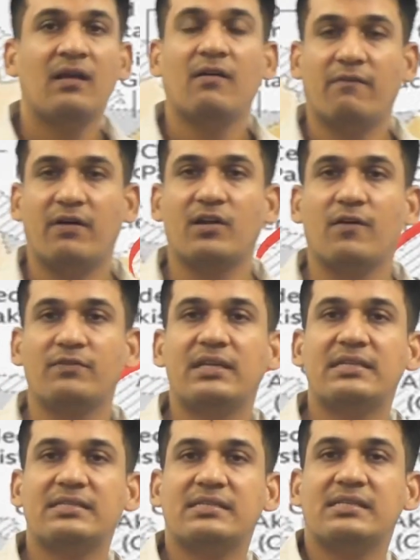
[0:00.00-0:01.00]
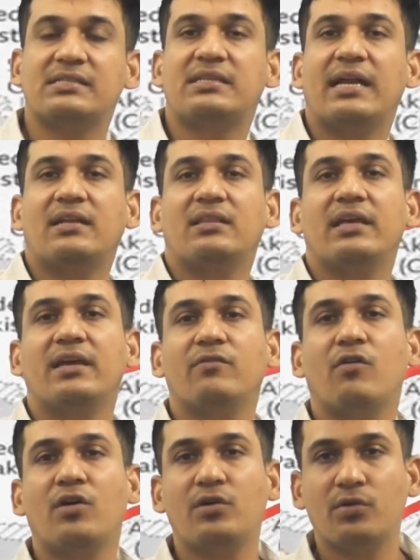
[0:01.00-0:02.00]
One of the reasons is that they
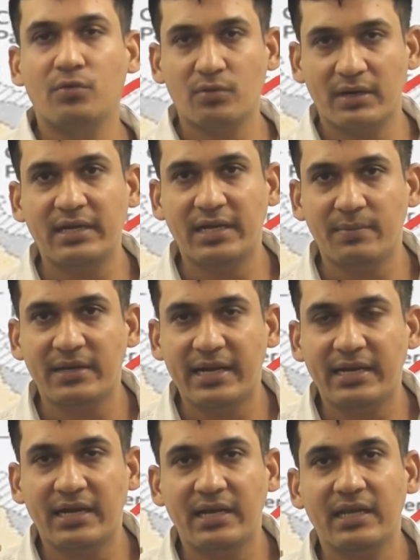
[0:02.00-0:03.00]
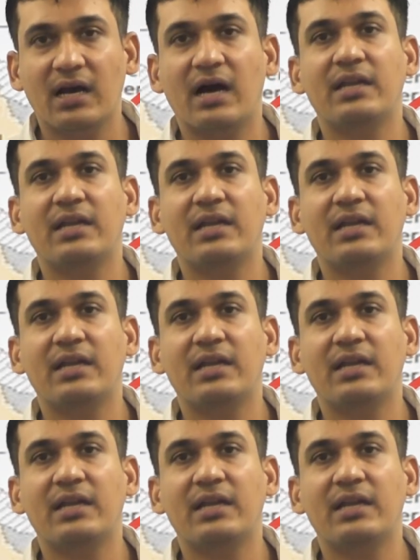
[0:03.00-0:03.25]
want to intimidate India.